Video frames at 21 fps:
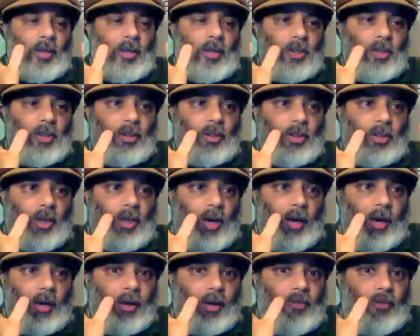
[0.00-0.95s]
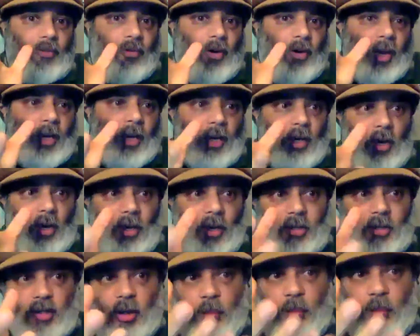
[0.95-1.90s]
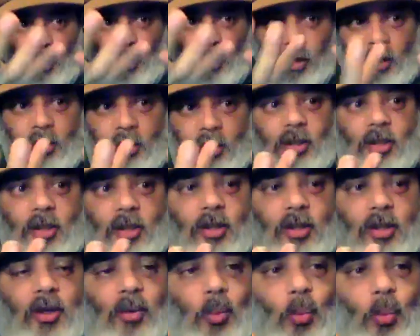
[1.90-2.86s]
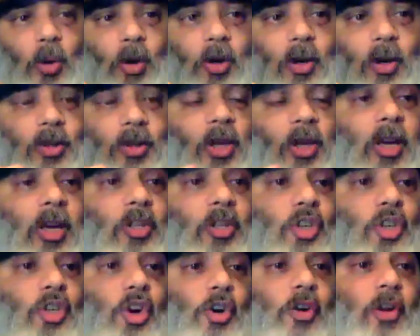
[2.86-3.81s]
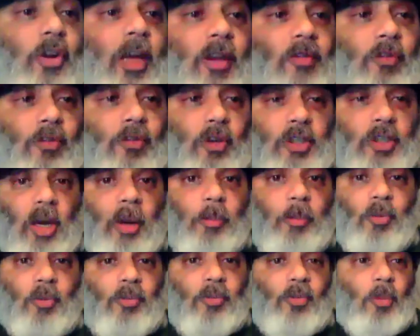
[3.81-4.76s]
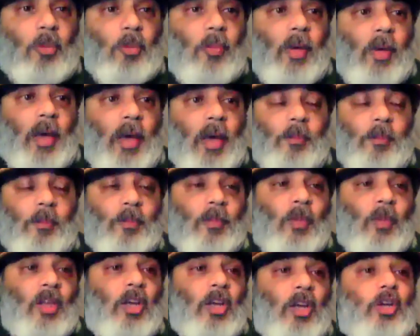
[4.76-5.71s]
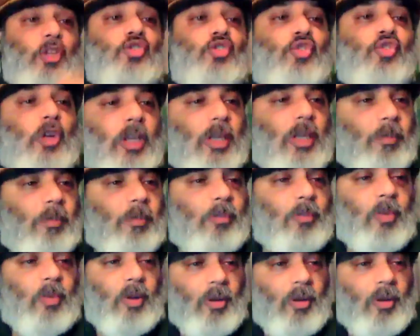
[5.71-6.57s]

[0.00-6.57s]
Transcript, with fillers: to, to kind of finalize it and put it into certain words to create, for example, from that, a dream.